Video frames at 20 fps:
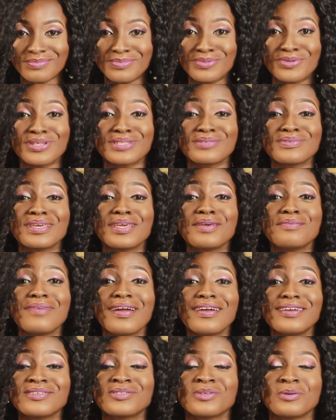Because when you
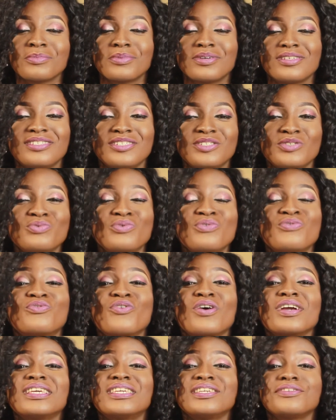marry somebody, you
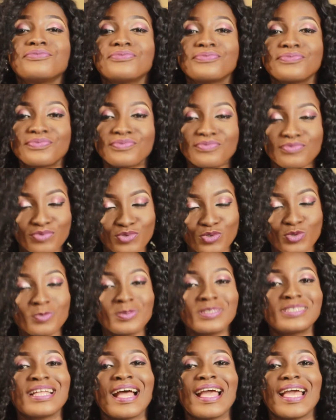forgive, you'll
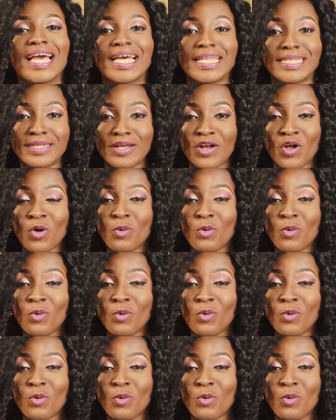be tired.